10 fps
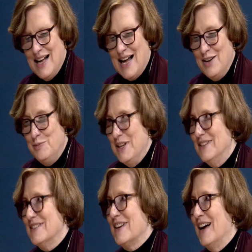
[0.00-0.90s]
I've been
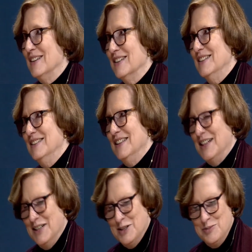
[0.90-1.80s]
to Scotland.
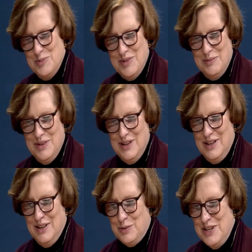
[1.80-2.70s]

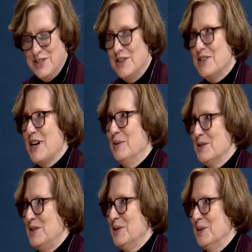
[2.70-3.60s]
The research I
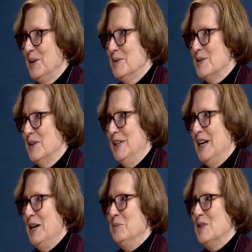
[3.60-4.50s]
was doing was on
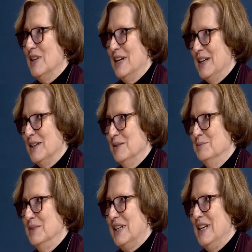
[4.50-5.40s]
names like
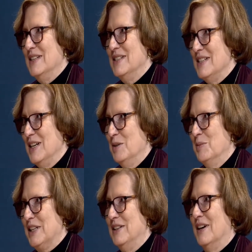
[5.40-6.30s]
Mackenzie and
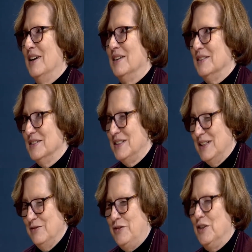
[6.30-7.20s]
MacDonald
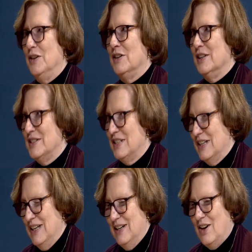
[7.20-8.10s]
and
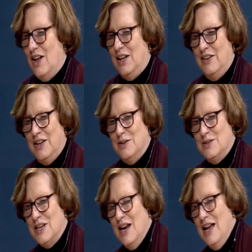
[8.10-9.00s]
Ferguson and all of
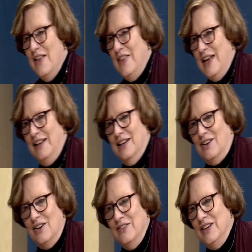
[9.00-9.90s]
those
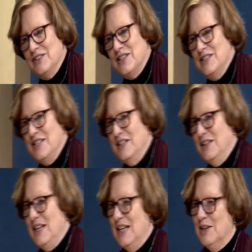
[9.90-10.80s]
there's a
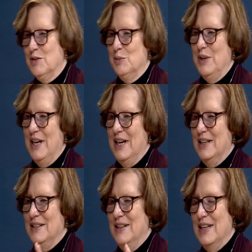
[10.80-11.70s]
zillion of them.
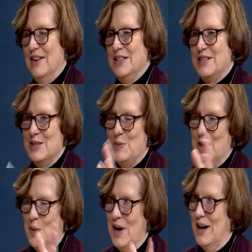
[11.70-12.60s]
And now this has
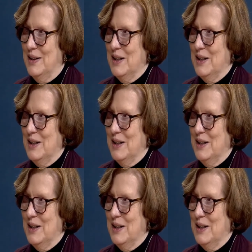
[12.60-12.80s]
been a while